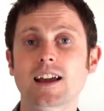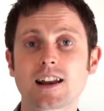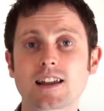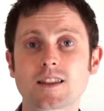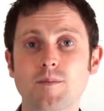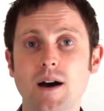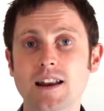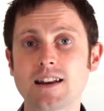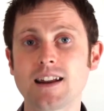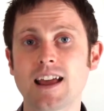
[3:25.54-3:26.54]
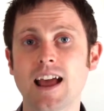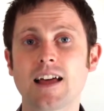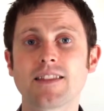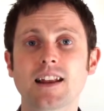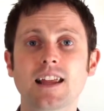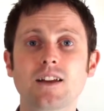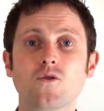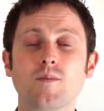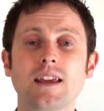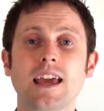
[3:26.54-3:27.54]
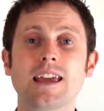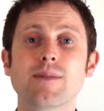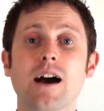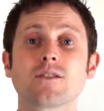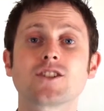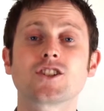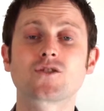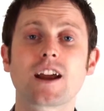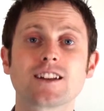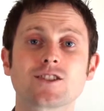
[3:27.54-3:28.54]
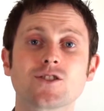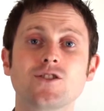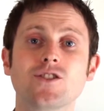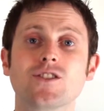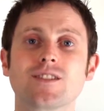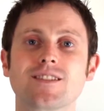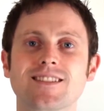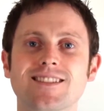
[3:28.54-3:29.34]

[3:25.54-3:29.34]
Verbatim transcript: Click the button and the link will be emailed straight to you.